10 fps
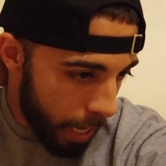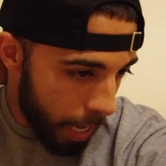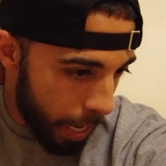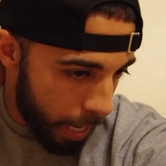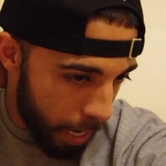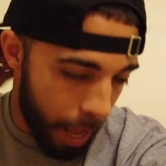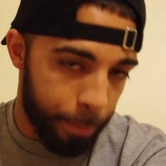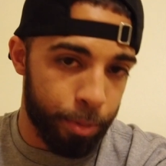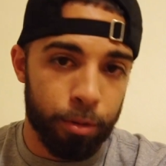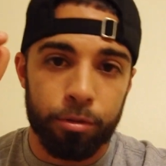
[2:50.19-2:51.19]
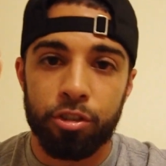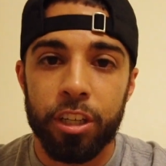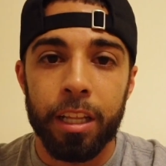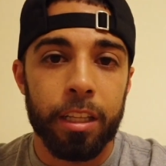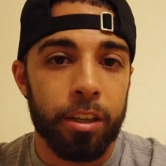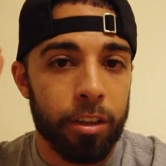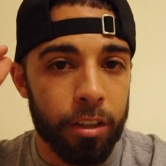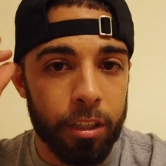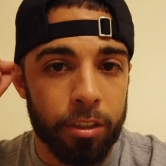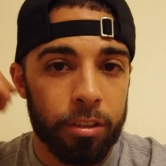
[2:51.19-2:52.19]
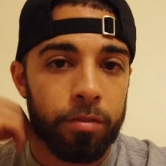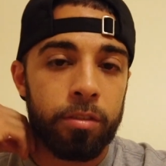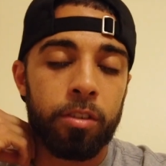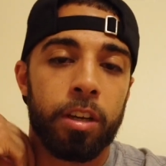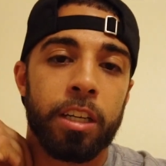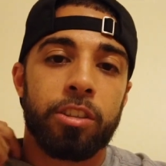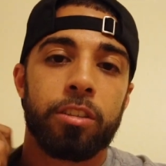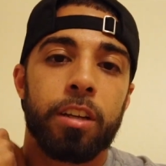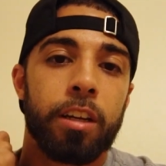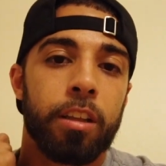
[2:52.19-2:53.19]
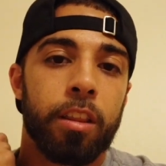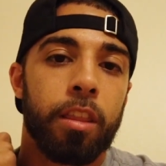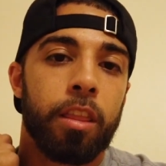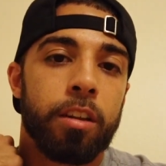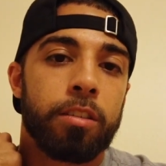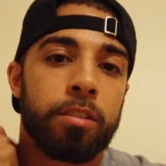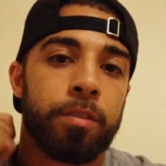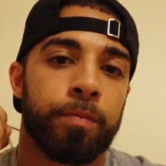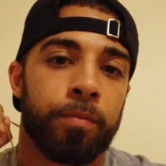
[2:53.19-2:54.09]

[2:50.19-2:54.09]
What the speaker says: And I pull gently on the leash, okay, just like this.